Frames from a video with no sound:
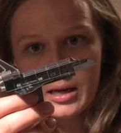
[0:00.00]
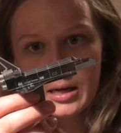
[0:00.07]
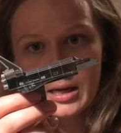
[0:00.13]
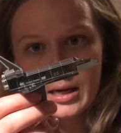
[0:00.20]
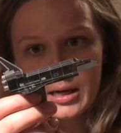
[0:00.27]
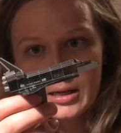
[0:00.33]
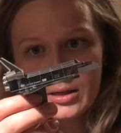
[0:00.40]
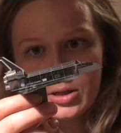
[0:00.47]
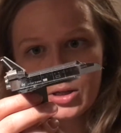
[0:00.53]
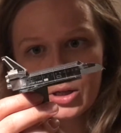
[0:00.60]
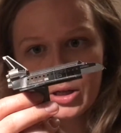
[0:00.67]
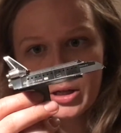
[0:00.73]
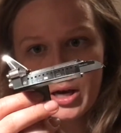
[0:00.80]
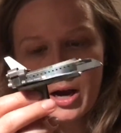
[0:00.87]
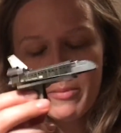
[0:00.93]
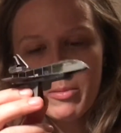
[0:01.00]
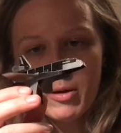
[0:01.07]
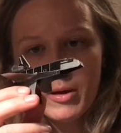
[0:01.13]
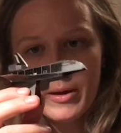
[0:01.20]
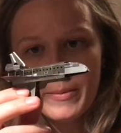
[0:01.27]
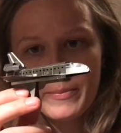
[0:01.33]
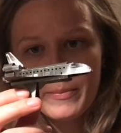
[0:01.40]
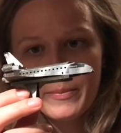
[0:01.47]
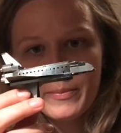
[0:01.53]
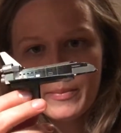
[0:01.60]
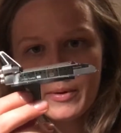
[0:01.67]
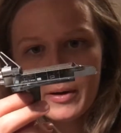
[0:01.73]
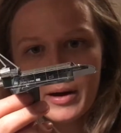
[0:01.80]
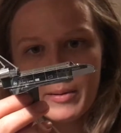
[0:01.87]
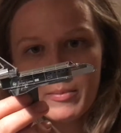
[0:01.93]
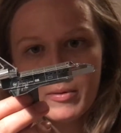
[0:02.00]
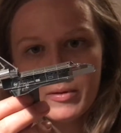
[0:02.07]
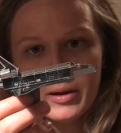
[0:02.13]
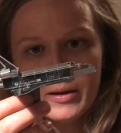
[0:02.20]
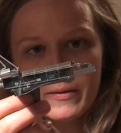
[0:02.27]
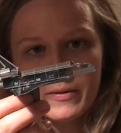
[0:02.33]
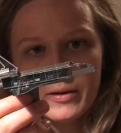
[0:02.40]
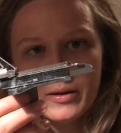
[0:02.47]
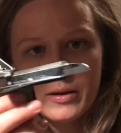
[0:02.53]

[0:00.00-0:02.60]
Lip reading: it took Hubble up, I believe.